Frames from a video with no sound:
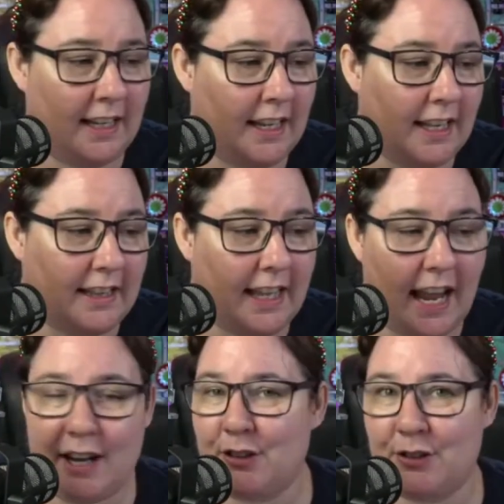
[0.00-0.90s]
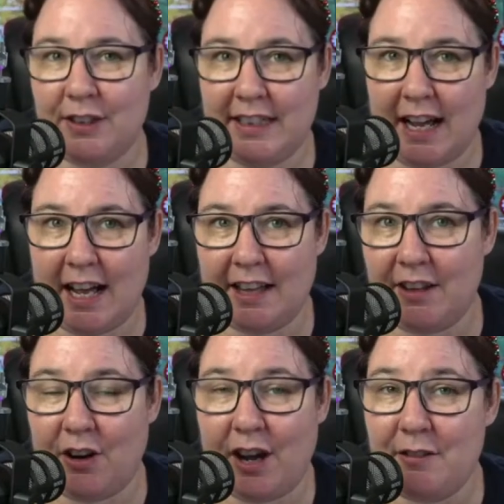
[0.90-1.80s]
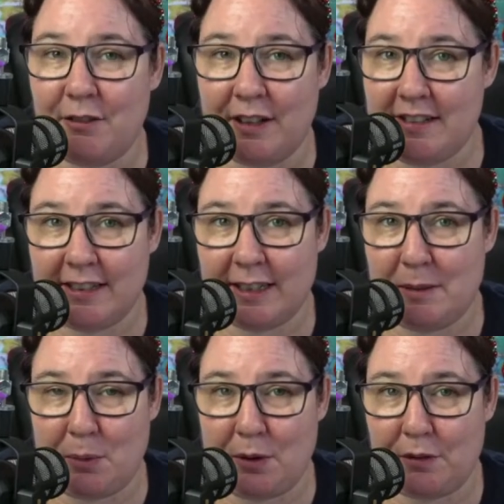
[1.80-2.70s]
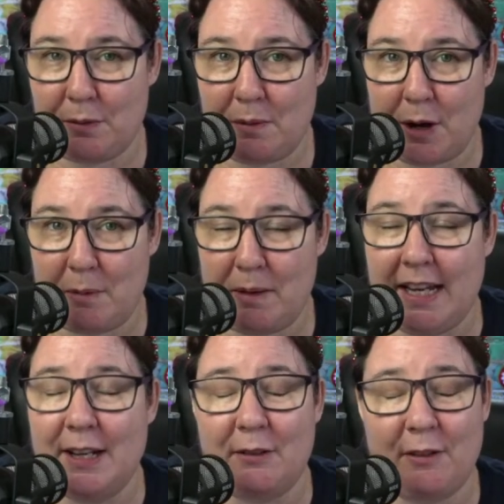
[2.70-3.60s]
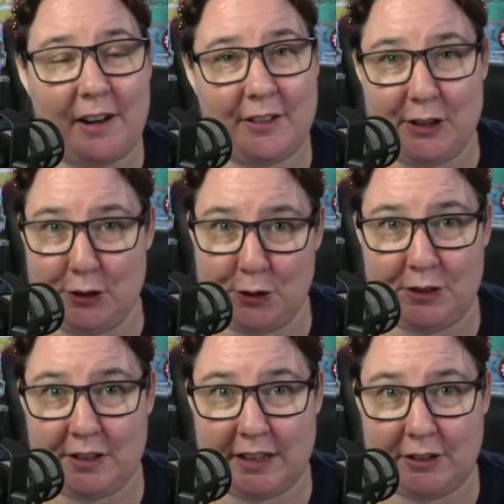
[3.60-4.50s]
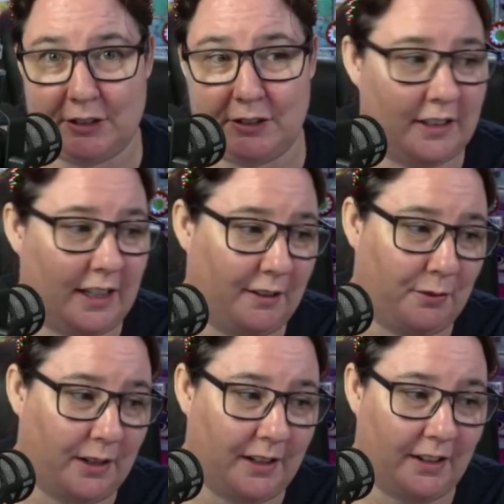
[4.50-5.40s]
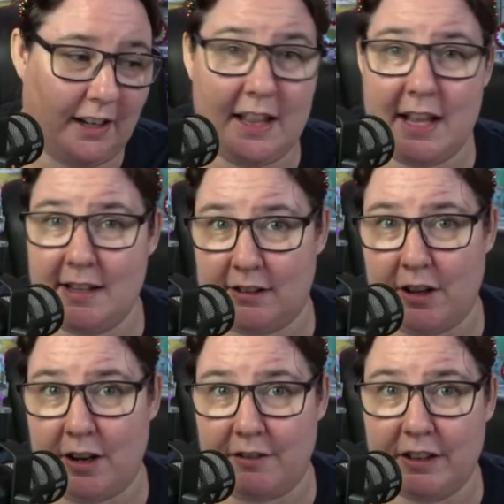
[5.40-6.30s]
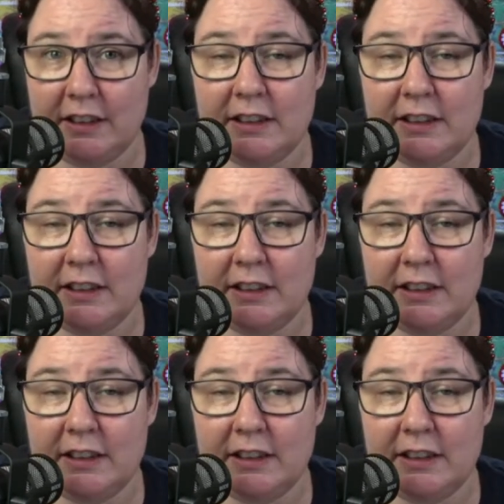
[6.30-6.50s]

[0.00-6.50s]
the extra yarn that I've recently bought from Hobie, it arrived in two satchels, FYI. There's a lot of it.